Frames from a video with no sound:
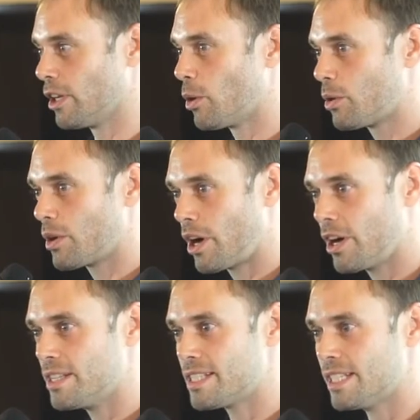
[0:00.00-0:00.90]
local
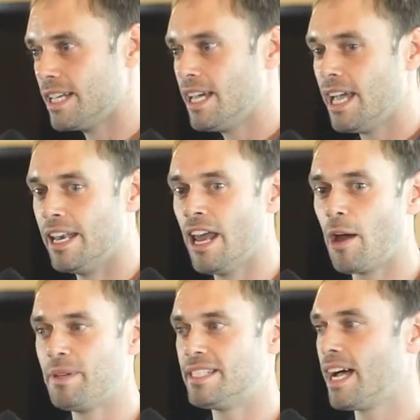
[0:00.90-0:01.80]
currency and
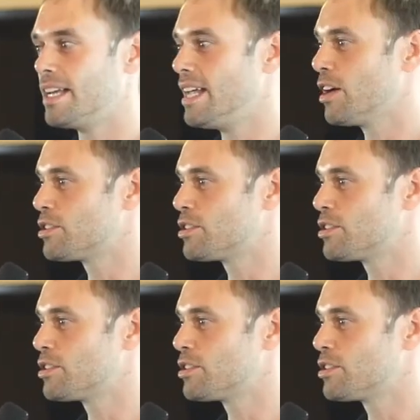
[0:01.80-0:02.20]
not be tied down